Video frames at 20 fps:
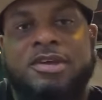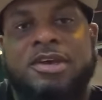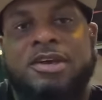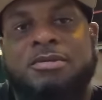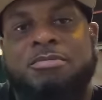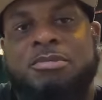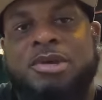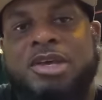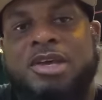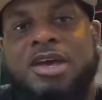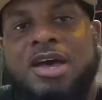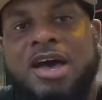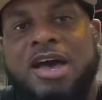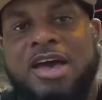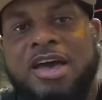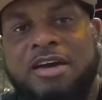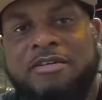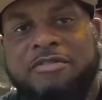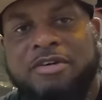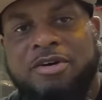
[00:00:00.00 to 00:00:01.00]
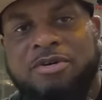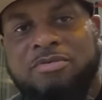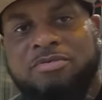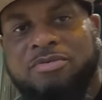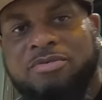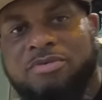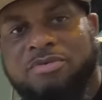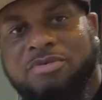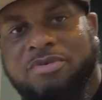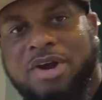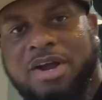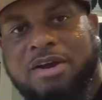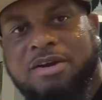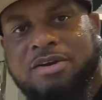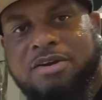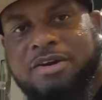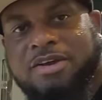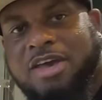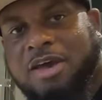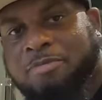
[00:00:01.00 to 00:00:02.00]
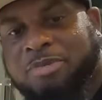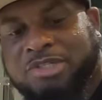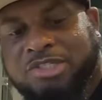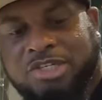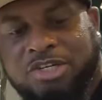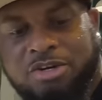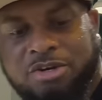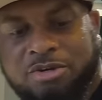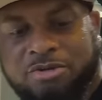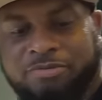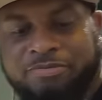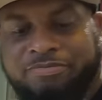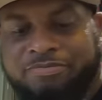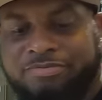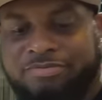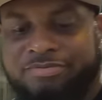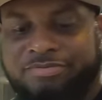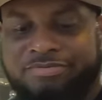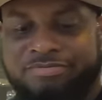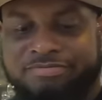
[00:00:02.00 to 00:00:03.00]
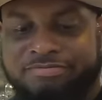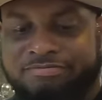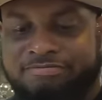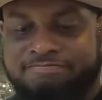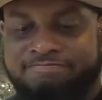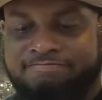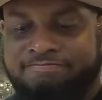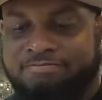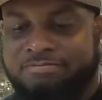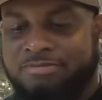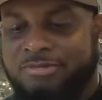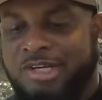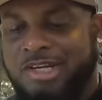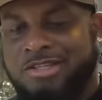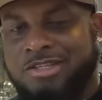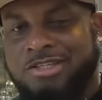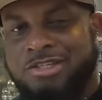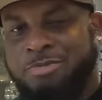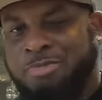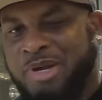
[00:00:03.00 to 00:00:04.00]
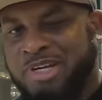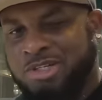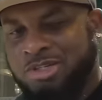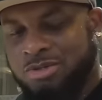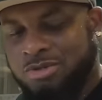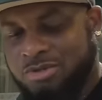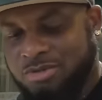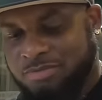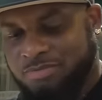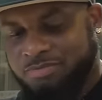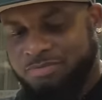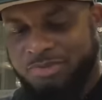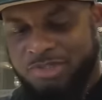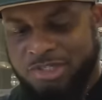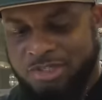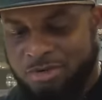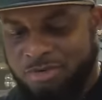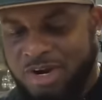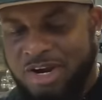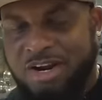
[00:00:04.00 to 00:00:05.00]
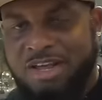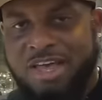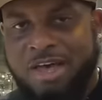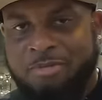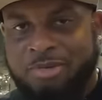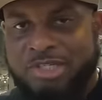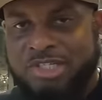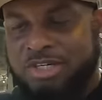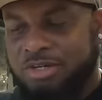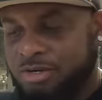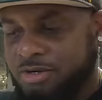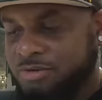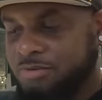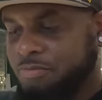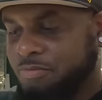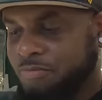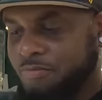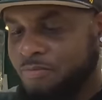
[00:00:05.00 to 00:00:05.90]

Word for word: And me, I have a regular cappuccino. Nothing special, just a regular cappuccino.